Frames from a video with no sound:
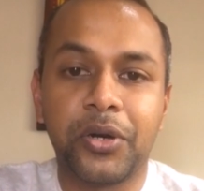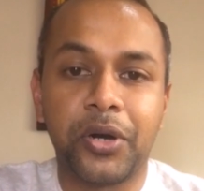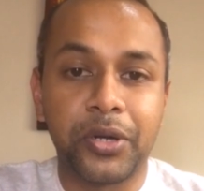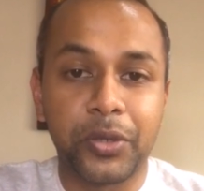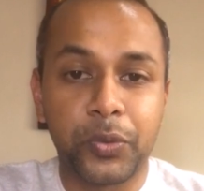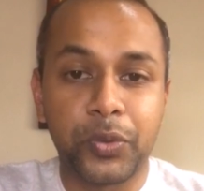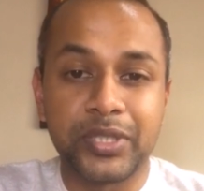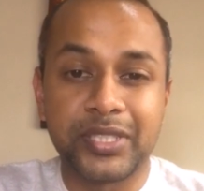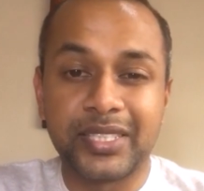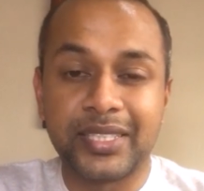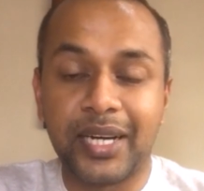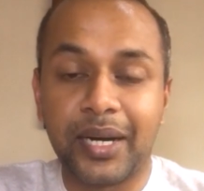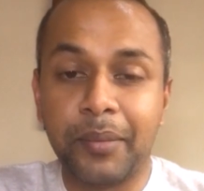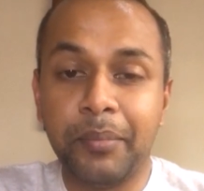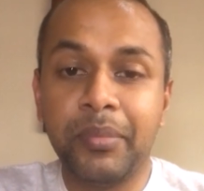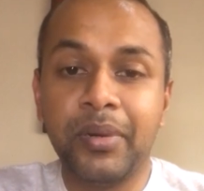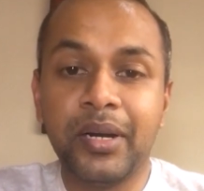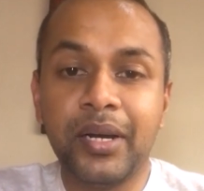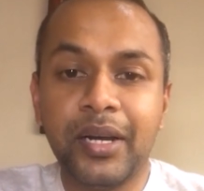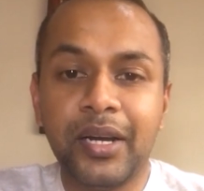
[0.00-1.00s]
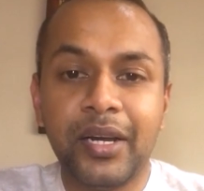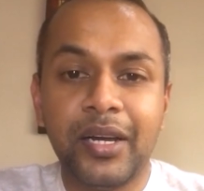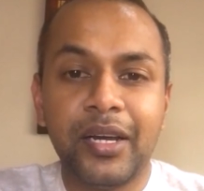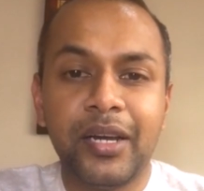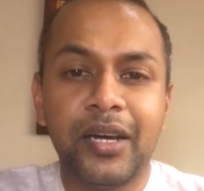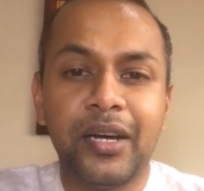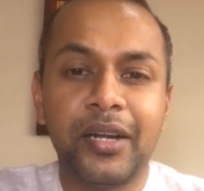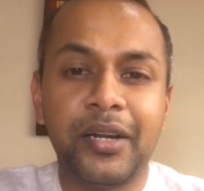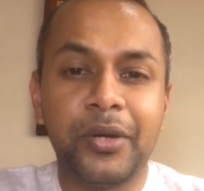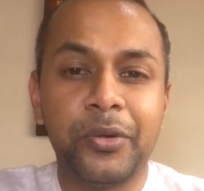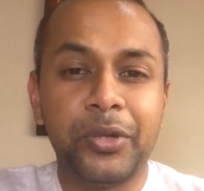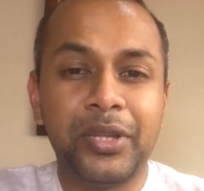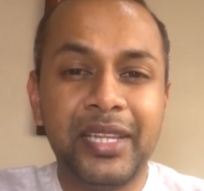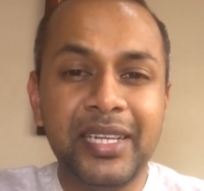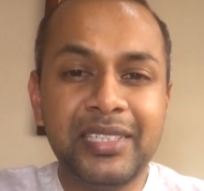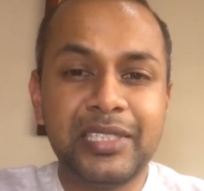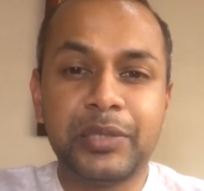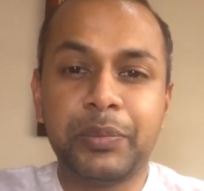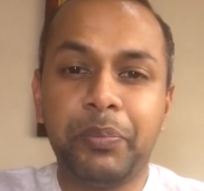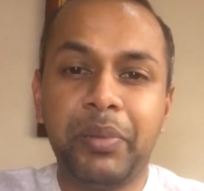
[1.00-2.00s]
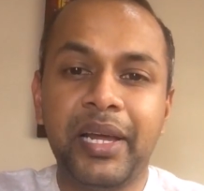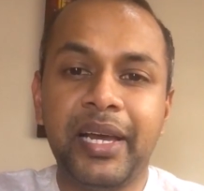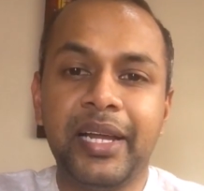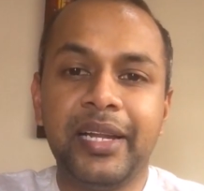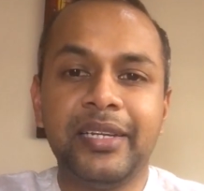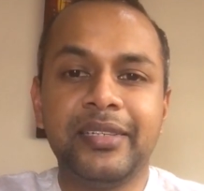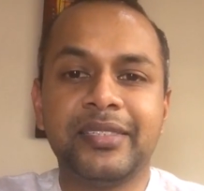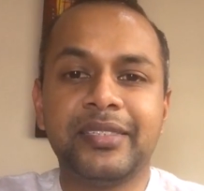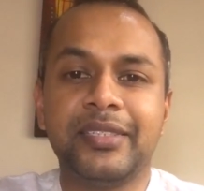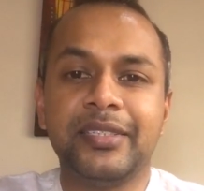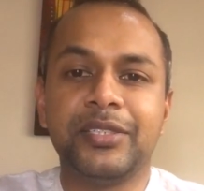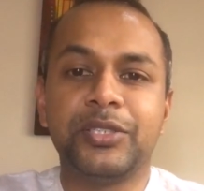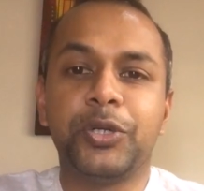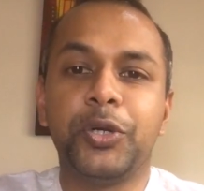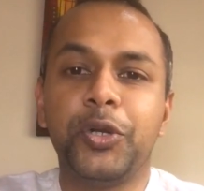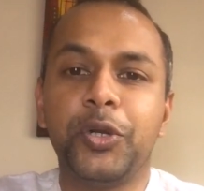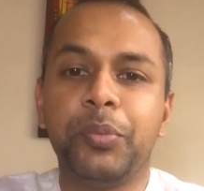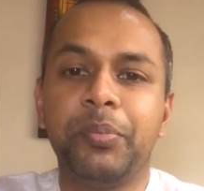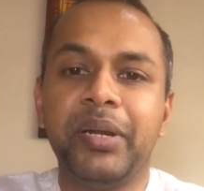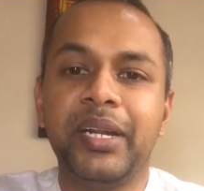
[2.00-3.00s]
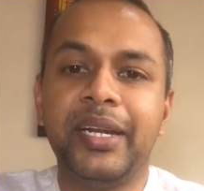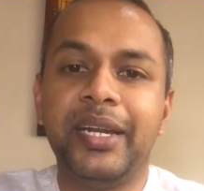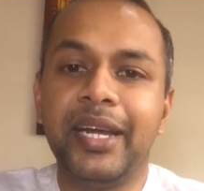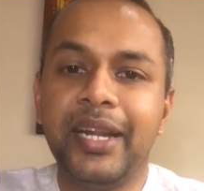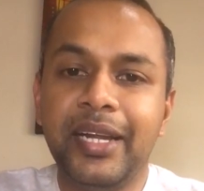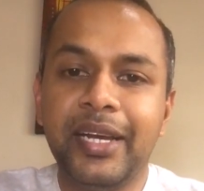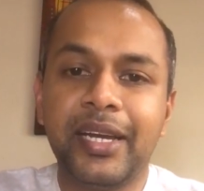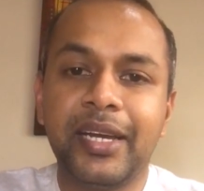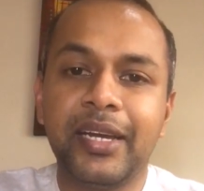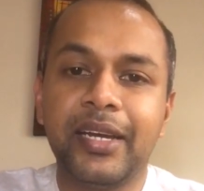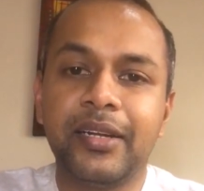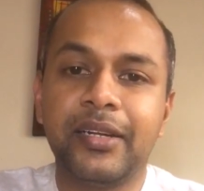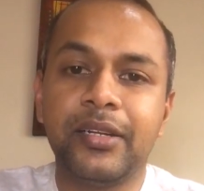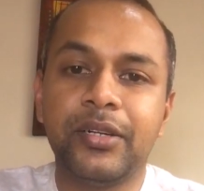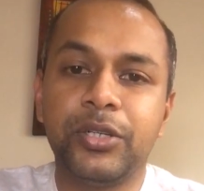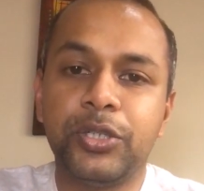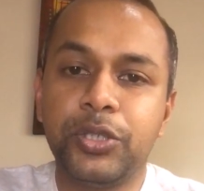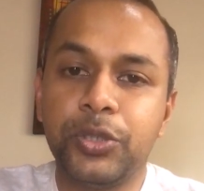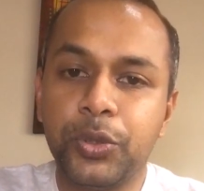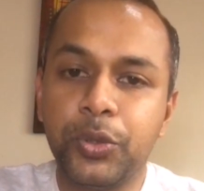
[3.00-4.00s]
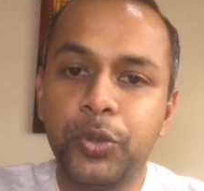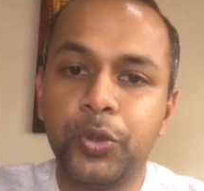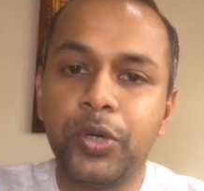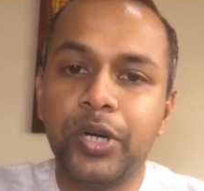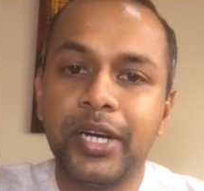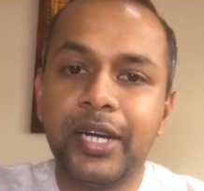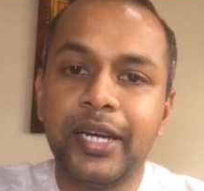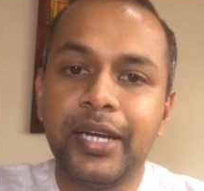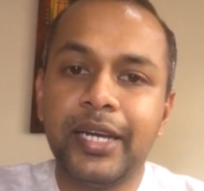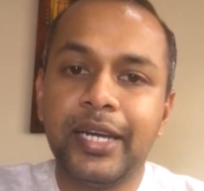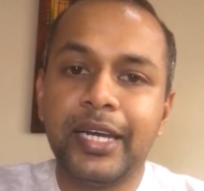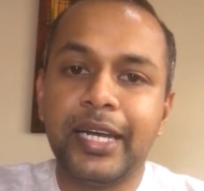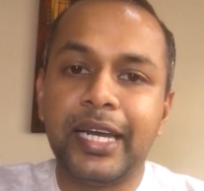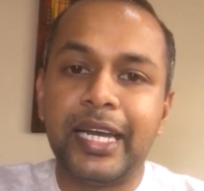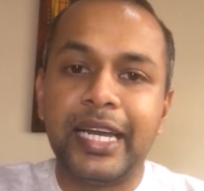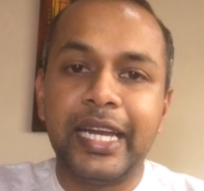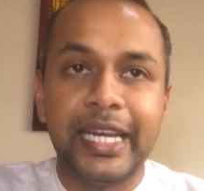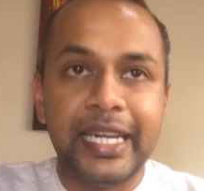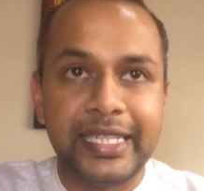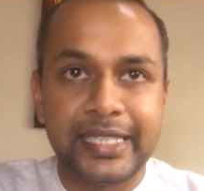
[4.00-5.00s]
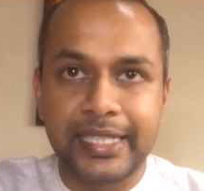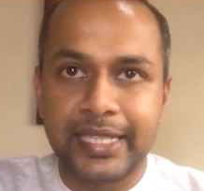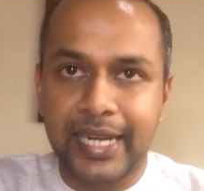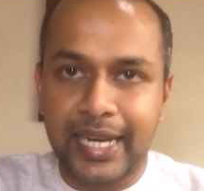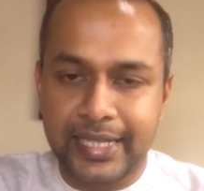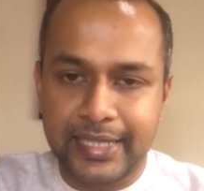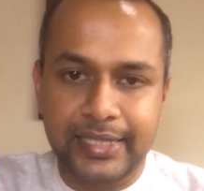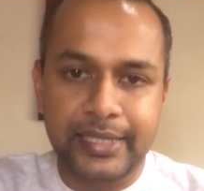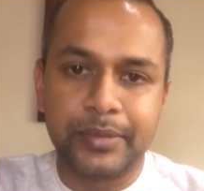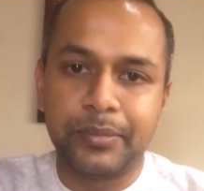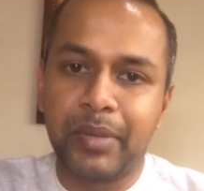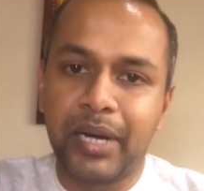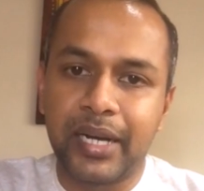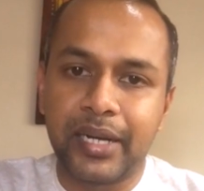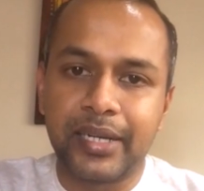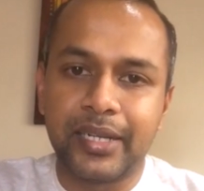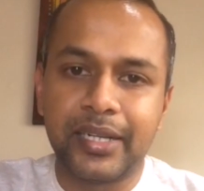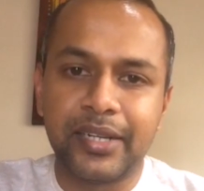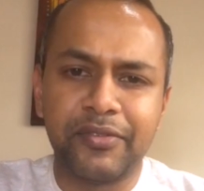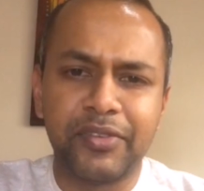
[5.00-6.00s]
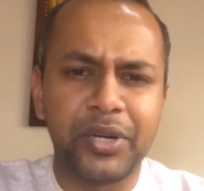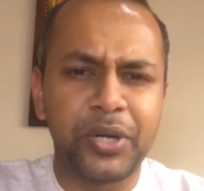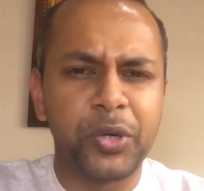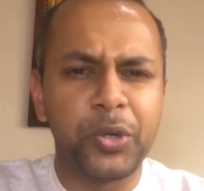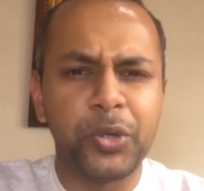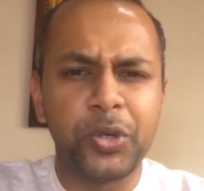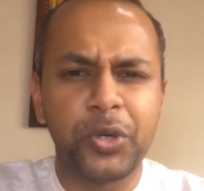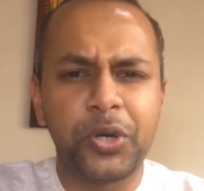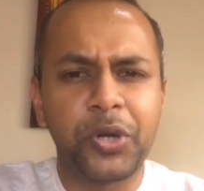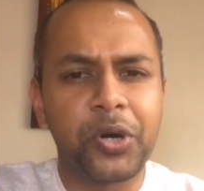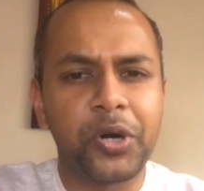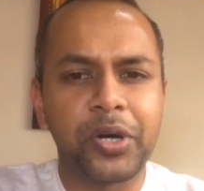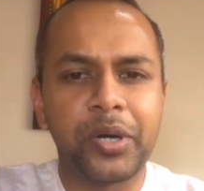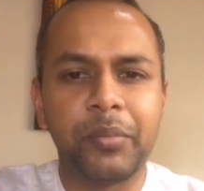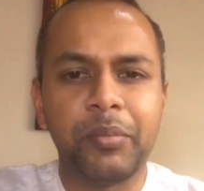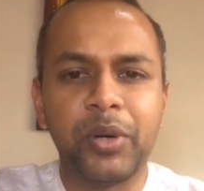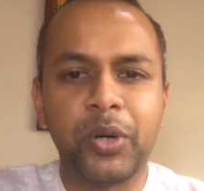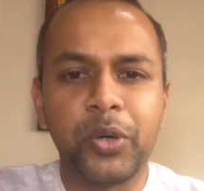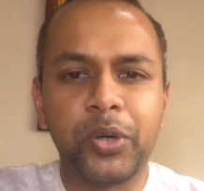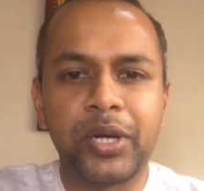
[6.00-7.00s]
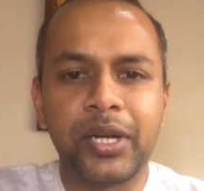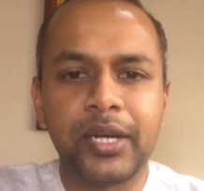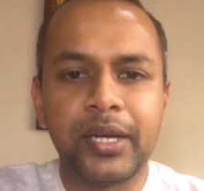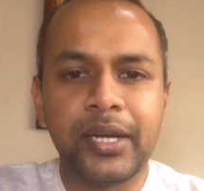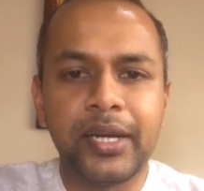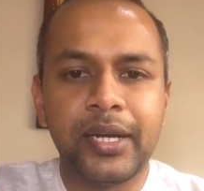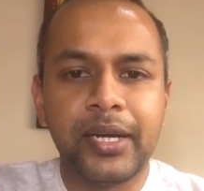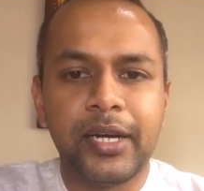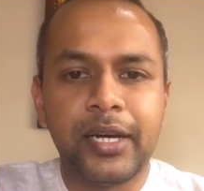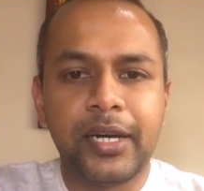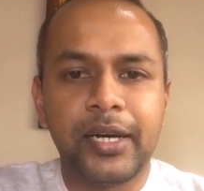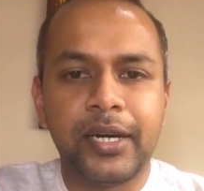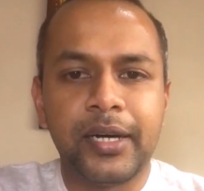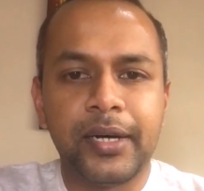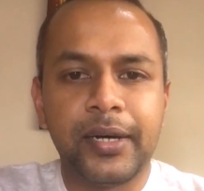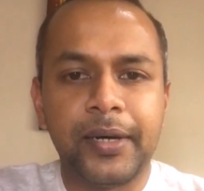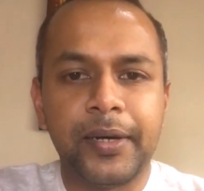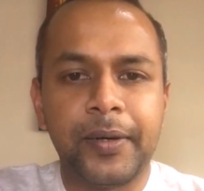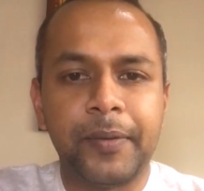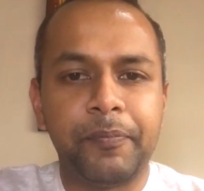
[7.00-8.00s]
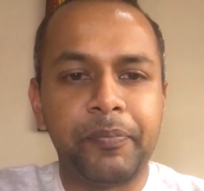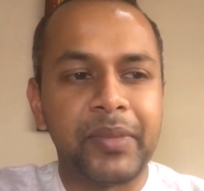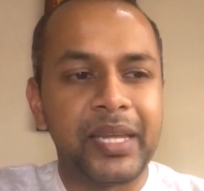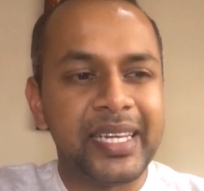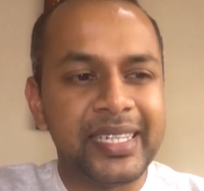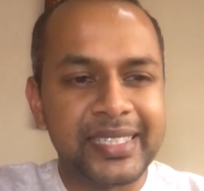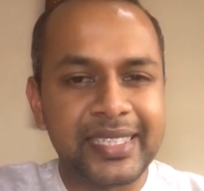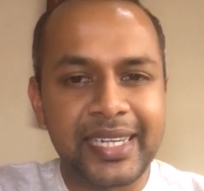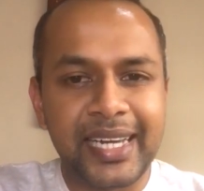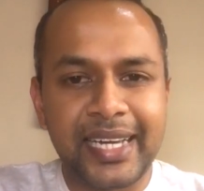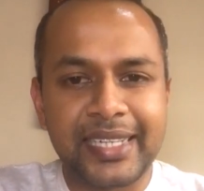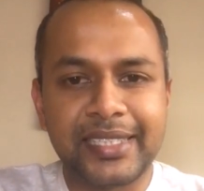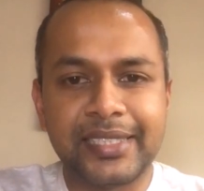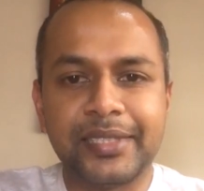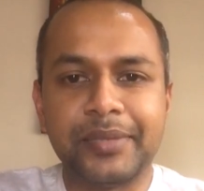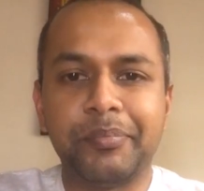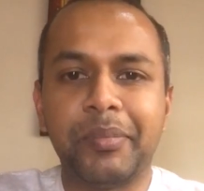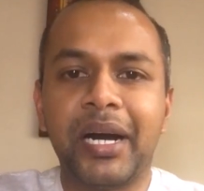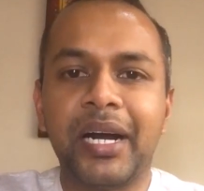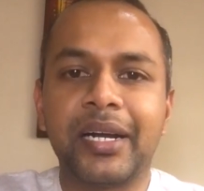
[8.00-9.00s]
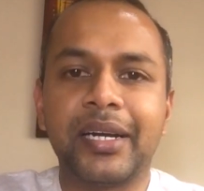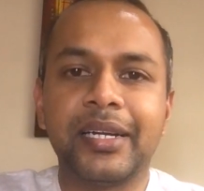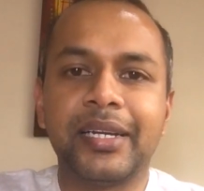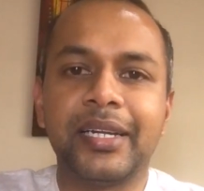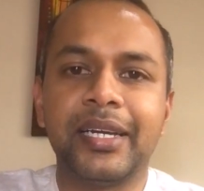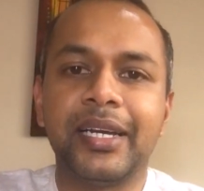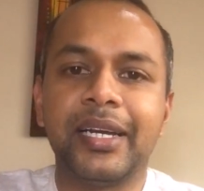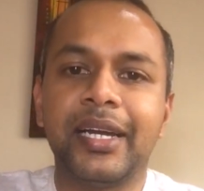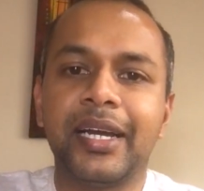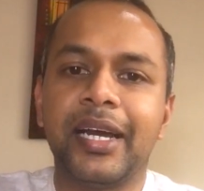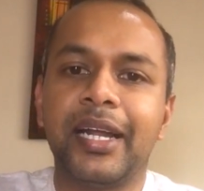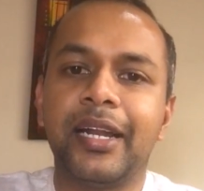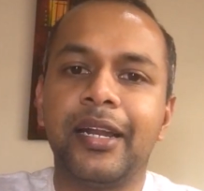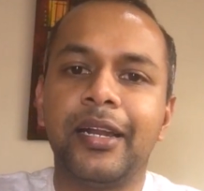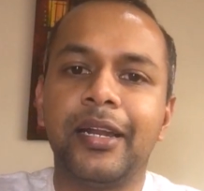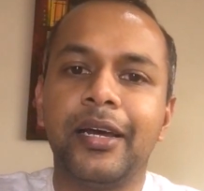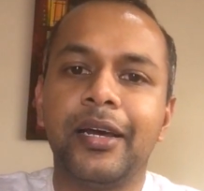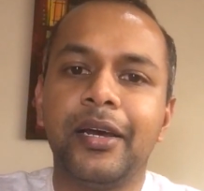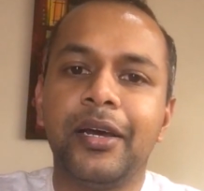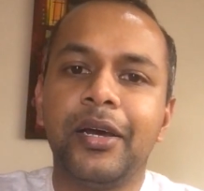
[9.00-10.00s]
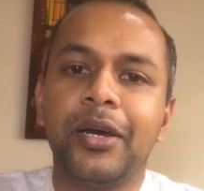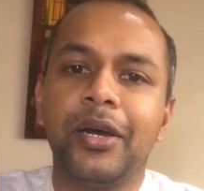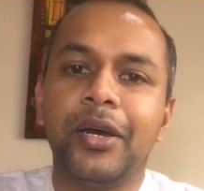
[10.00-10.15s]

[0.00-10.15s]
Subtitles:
Conquest Hub. Now this playlist is going to be dedicated to international marketing. We are going to talk about international marketing and